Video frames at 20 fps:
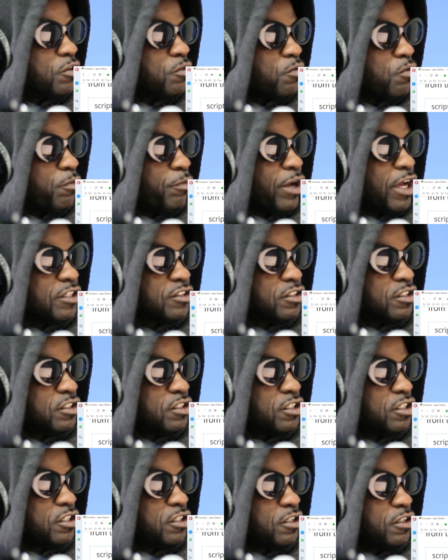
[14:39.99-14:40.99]
We're passing it
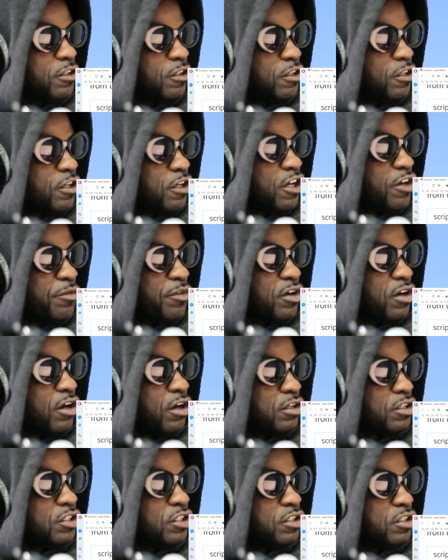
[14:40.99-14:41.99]
here, and we're
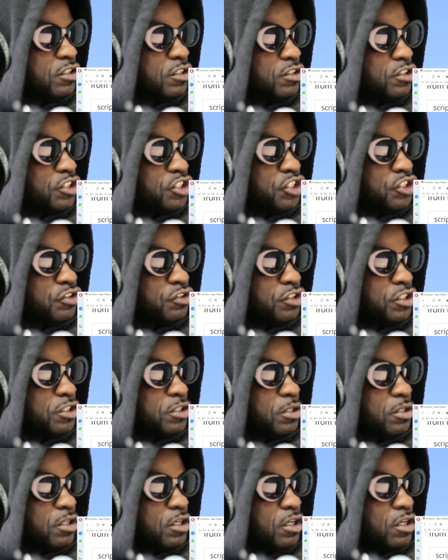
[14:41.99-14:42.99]
calling the
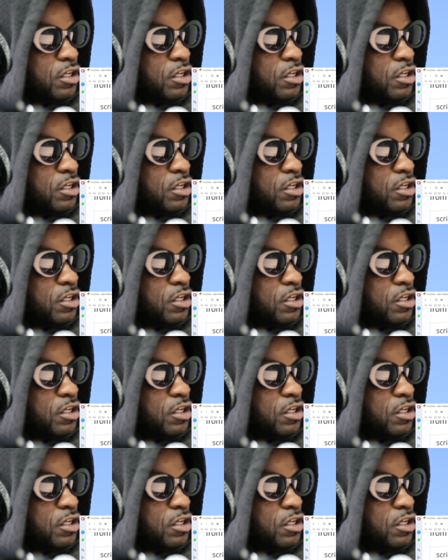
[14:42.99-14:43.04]
string,